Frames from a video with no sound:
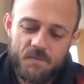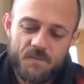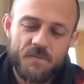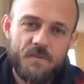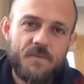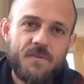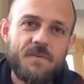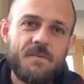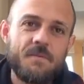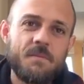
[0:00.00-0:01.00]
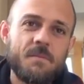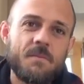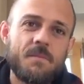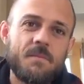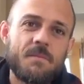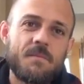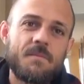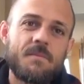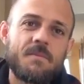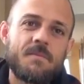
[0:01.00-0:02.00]

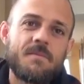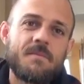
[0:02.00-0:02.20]
(silent)